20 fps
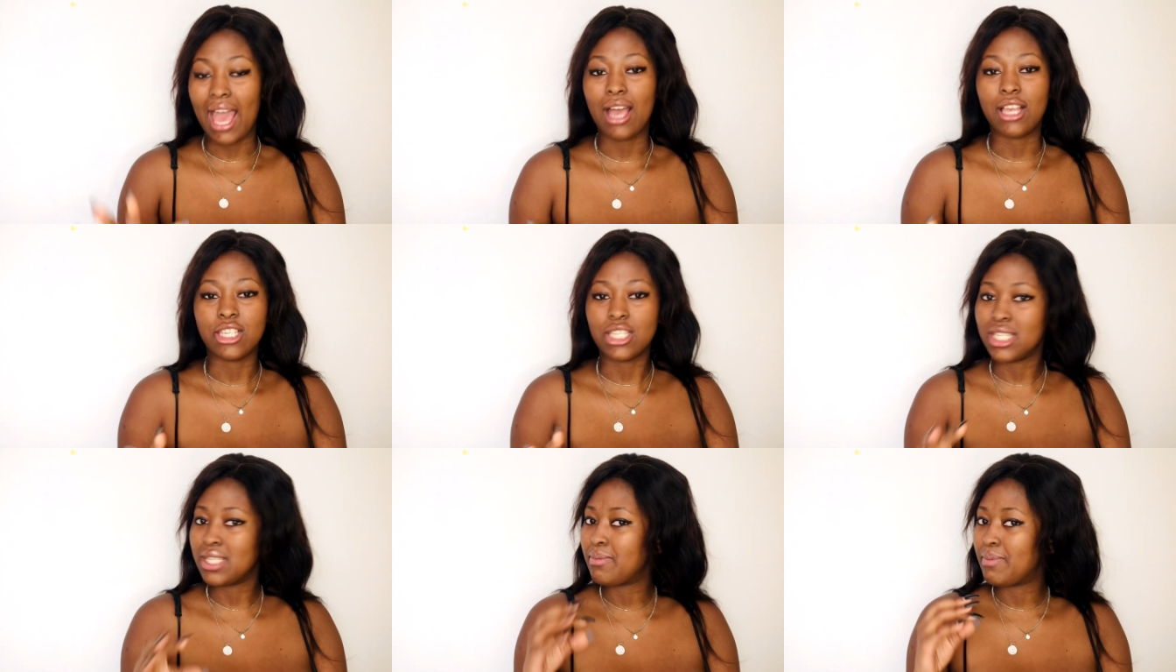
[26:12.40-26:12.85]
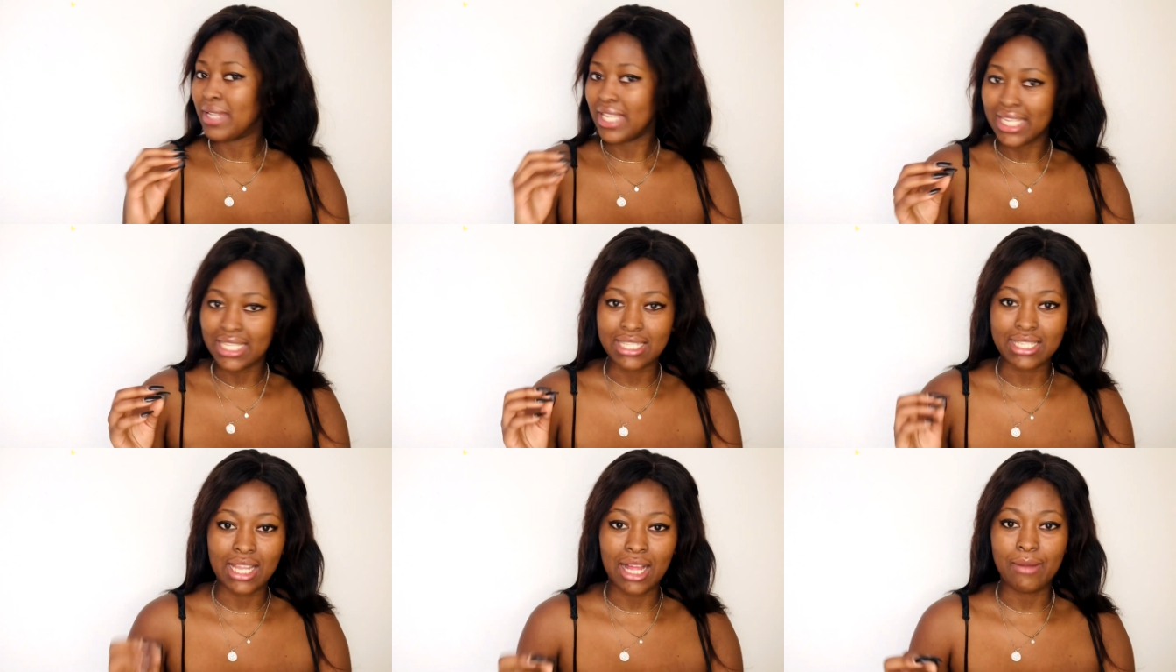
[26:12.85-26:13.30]
Just
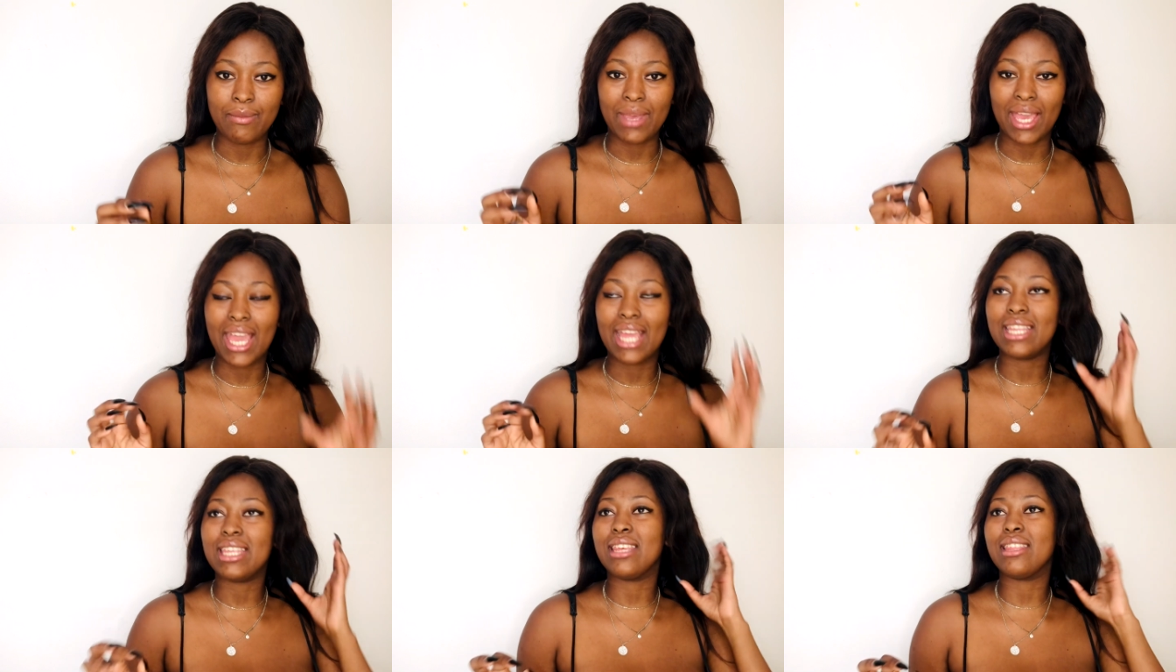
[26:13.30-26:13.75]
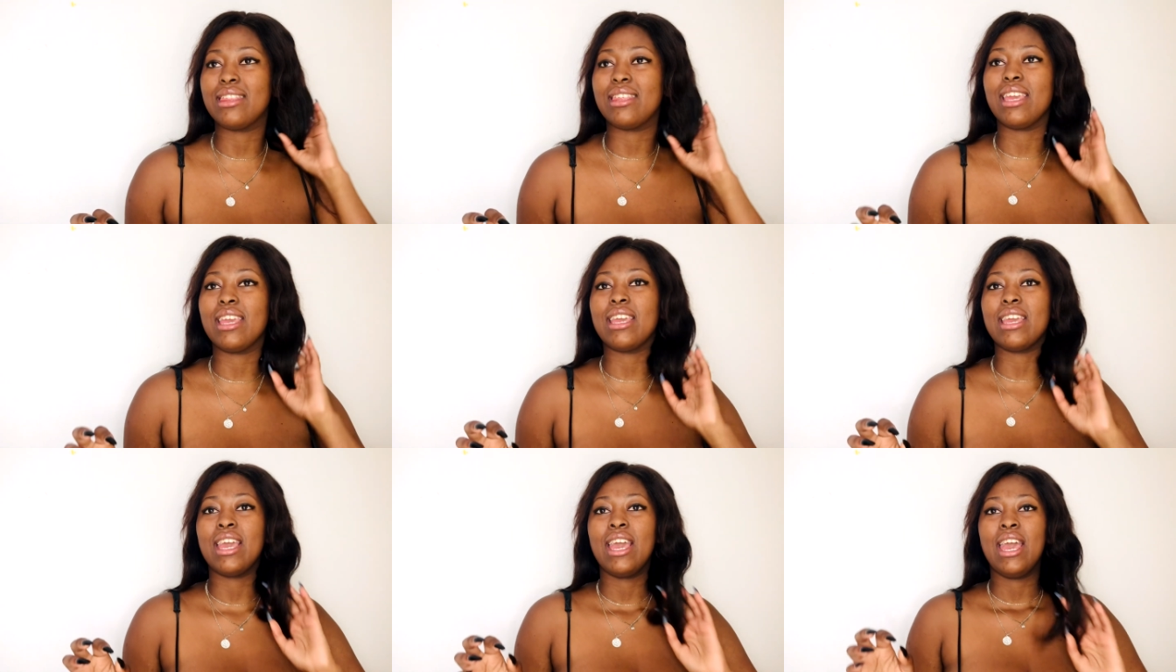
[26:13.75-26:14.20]
please tell me
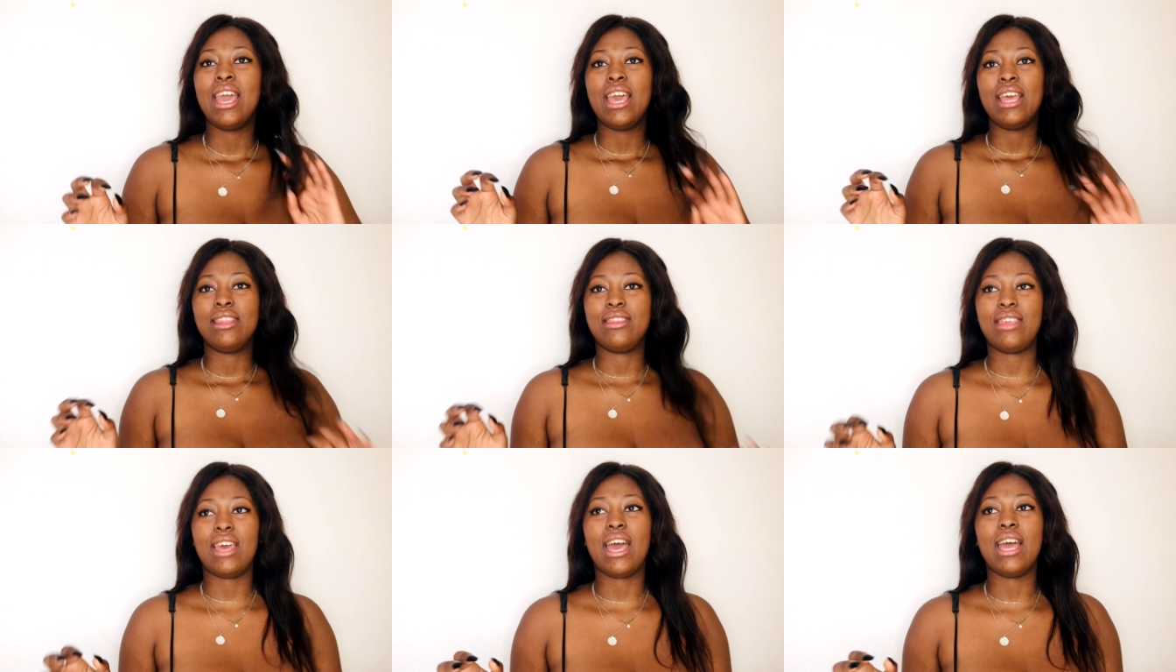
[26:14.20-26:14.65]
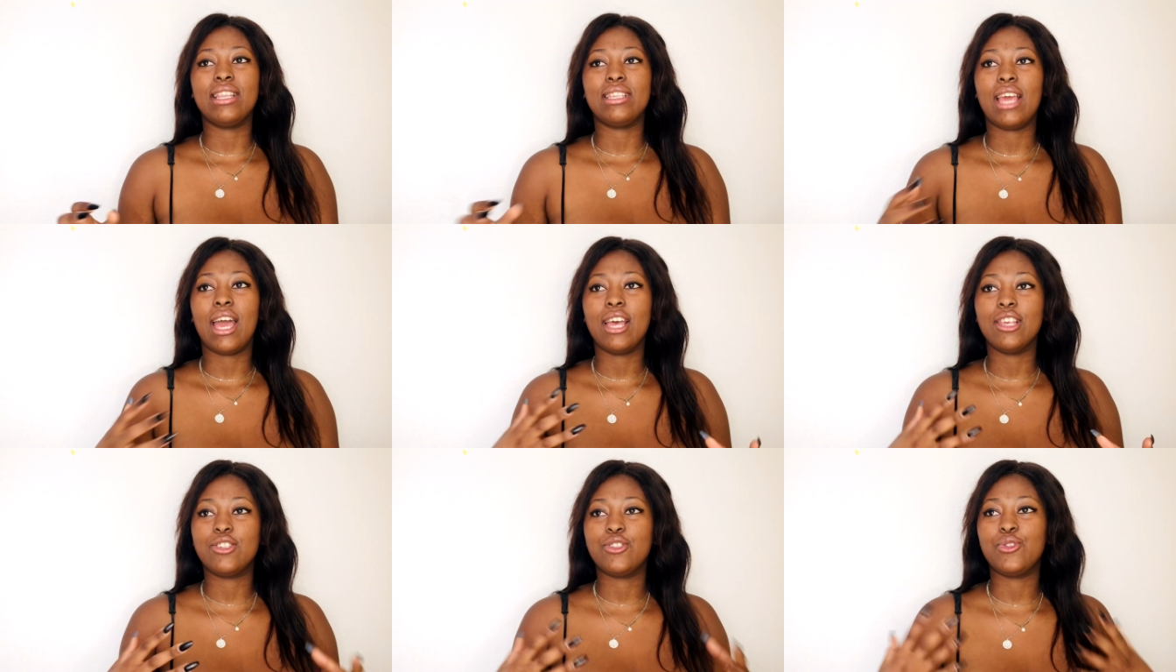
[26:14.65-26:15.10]
anything that
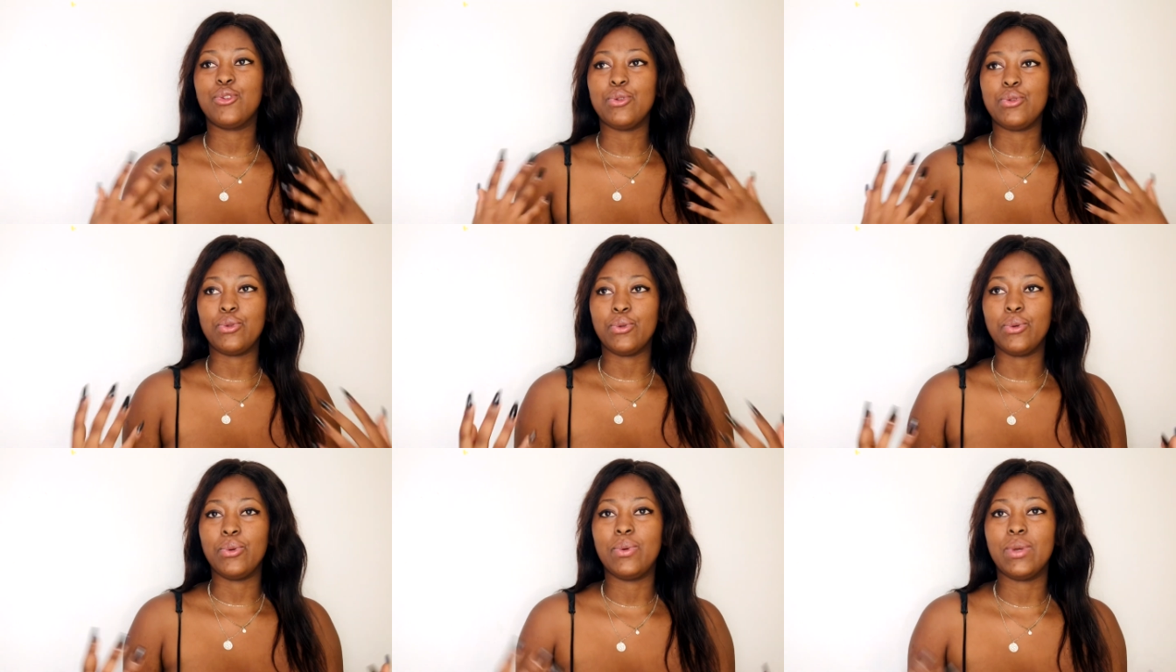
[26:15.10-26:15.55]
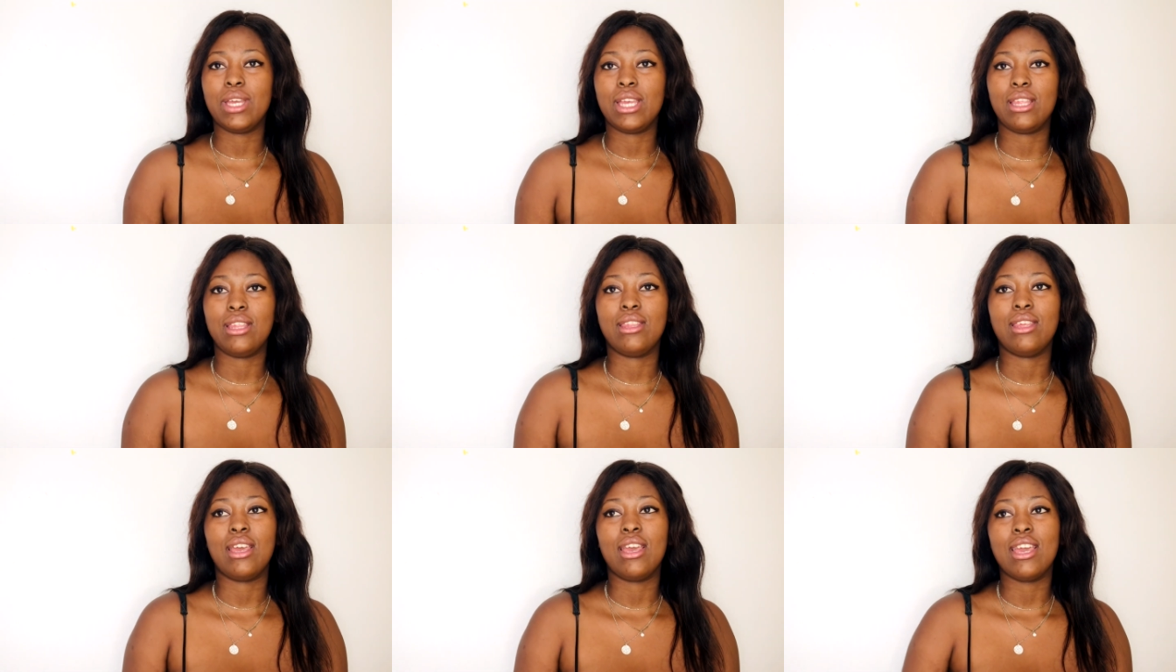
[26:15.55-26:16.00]
has to do
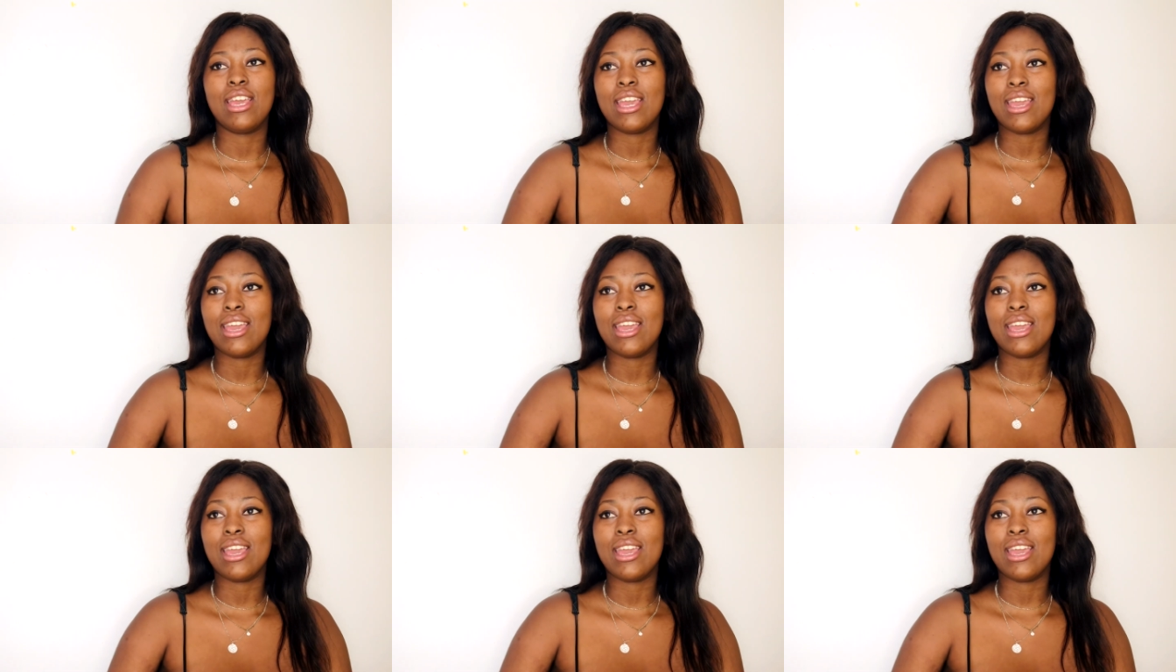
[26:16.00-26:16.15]
with